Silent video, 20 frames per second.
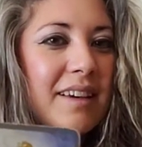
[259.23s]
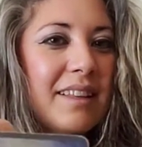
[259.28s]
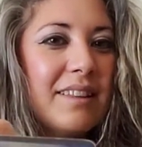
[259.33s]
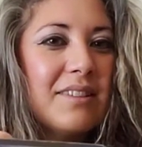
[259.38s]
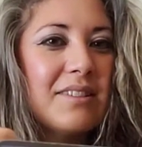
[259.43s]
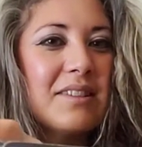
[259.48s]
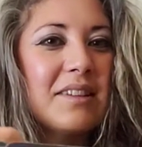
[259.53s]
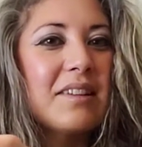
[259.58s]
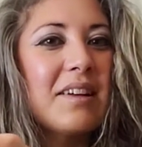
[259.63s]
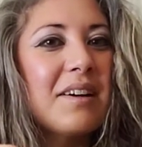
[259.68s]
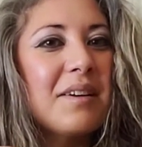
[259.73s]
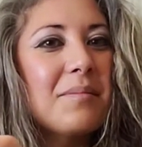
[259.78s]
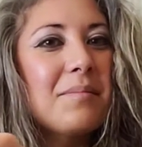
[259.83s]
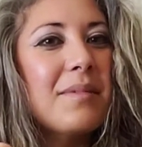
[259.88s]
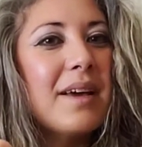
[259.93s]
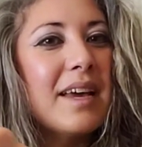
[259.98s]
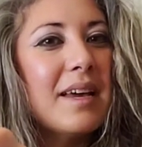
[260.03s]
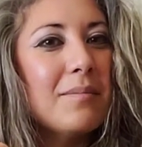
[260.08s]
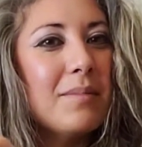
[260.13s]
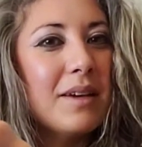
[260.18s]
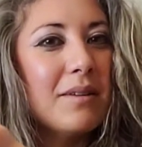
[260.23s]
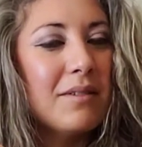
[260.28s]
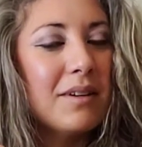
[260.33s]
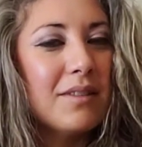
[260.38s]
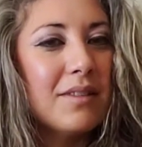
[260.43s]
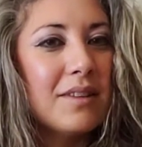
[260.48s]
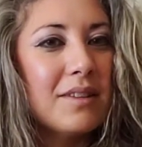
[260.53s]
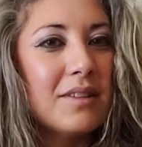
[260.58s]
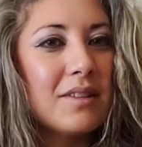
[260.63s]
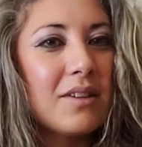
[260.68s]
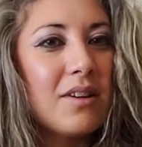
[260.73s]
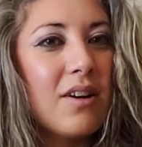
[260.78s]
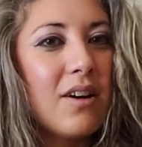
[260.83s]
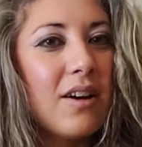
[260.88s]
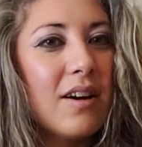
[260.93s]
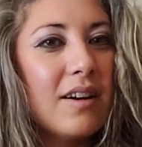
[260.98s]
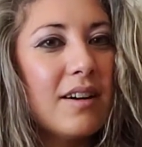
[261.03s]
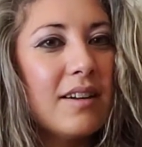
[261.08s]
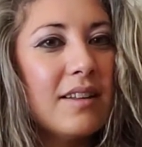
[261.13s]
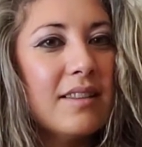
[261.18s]
There's a lot of maybe with this
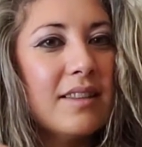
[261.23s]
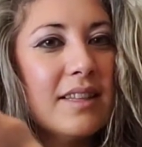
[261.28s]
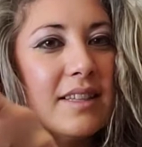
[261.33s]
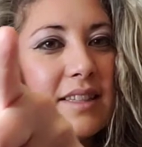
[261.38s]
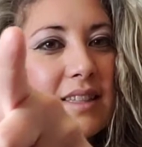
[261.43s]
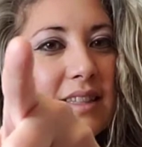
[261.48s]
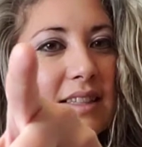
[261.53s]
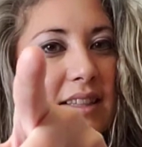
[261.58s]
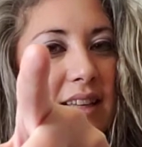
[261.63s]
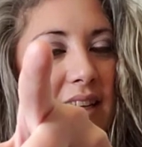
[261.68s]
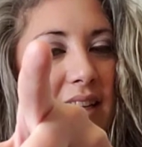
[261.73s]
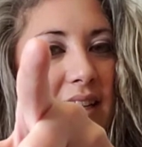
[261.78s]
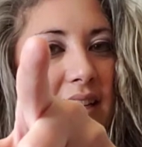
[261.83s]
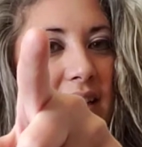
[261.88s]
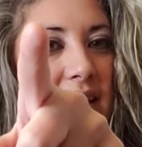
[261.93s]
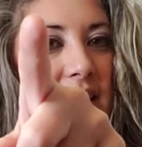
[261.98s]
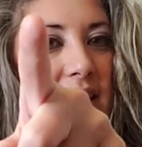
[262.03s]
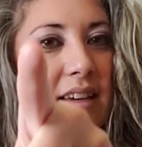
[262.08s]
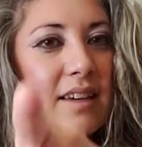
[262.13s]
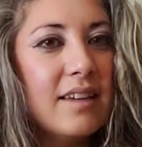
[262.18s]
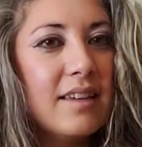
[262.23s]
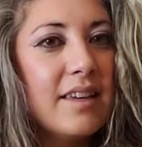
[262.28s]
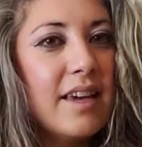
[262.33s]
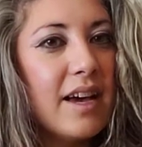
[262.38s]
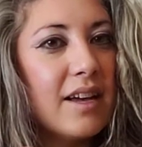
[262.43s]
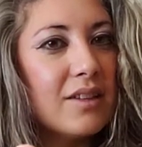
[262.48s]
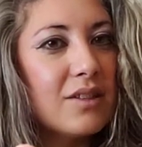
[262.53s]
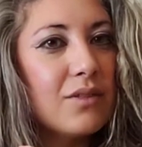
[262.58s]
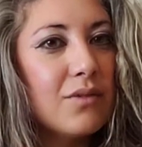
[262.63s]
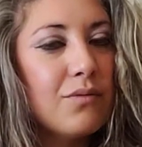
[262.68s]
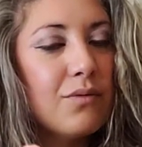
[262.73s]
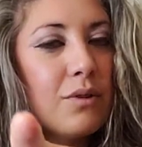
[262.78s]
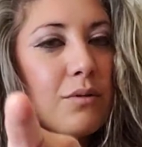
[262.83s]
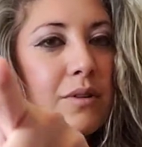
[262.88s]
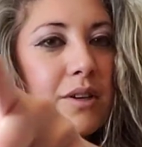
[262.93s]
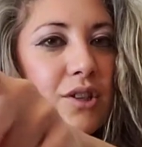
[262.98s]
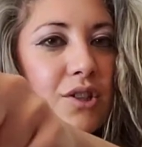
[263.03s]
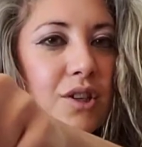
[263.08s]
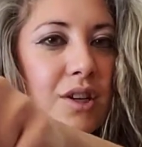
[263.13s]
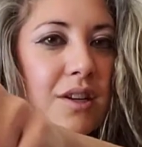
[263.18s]
card. This is like, yes,
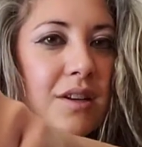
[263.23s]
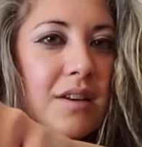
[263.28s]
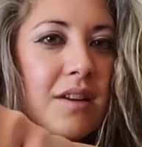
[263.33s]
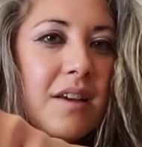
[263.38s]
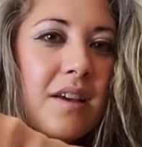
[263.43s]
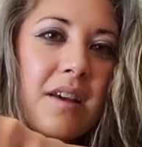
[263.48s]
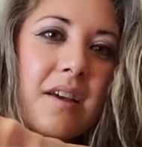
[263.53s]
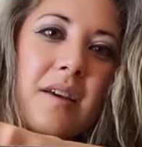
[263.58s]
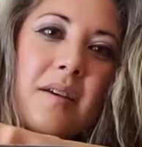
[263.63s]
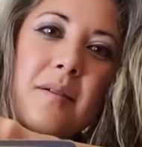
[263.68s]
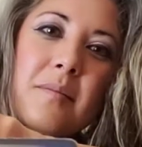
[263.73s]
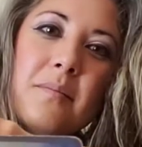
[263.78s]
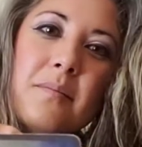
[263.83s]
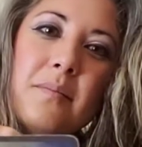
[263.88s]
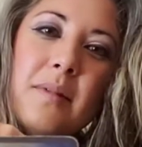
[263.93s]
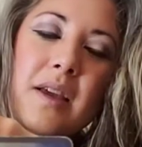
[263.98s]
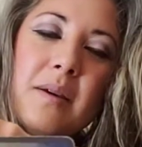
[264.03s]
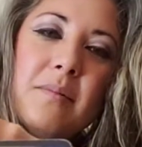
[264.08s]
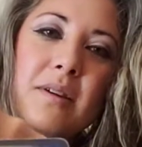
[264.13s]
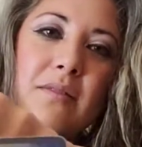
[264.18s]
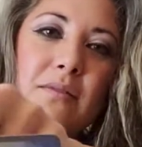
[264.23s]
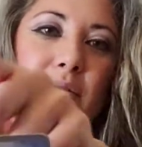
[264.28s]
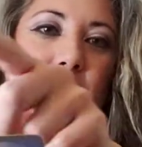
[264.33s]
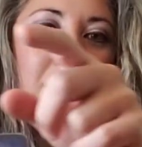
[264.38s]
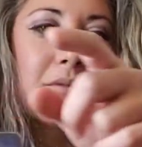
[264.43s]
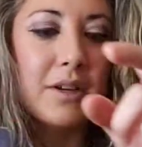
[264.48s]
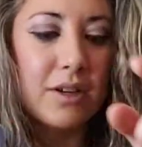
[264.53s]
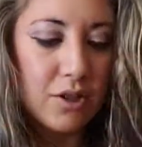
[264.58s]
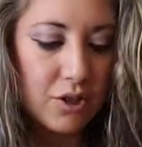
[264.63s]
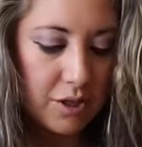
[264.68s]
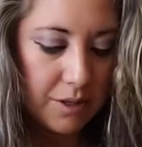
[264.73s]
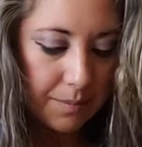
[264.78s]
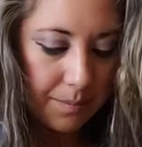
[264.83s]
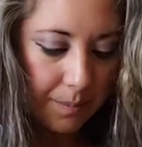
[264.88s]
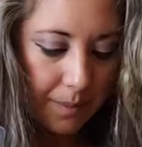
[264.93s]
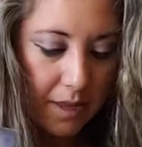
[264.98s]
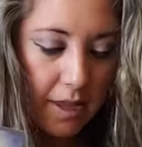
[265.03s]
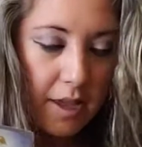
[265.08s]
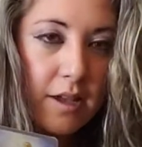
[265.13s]
fruition, maybe fruition.